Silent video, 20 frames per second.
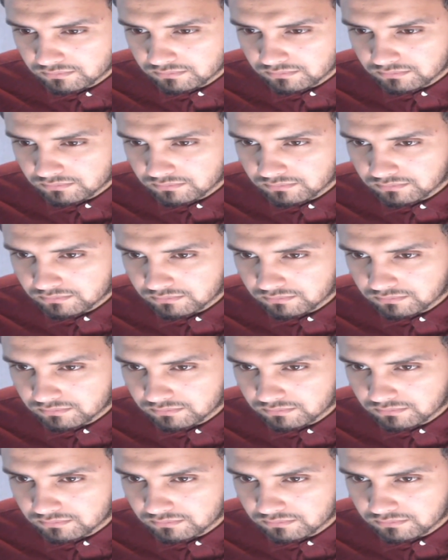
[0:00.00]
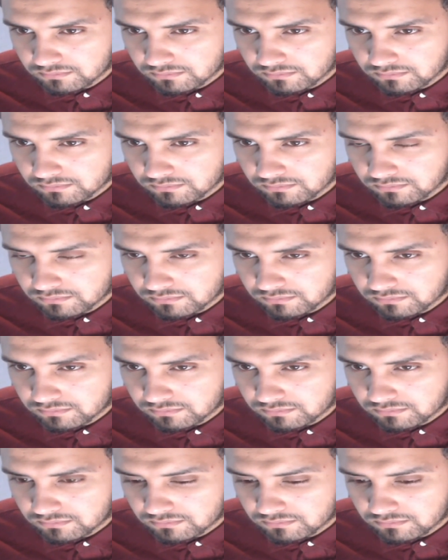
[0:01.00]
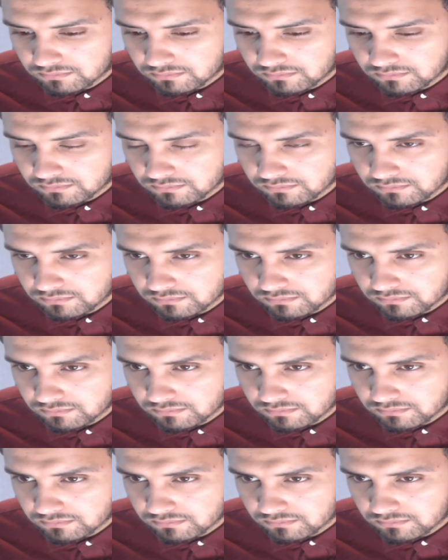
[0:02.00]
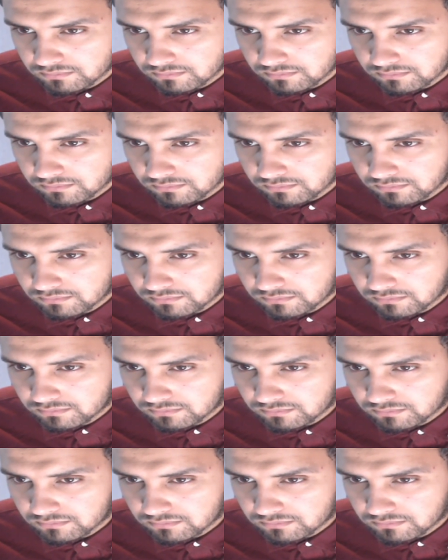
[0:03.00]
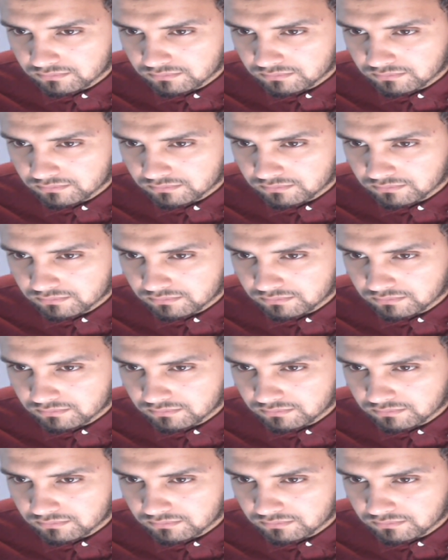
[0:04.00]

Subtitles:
(not speaking)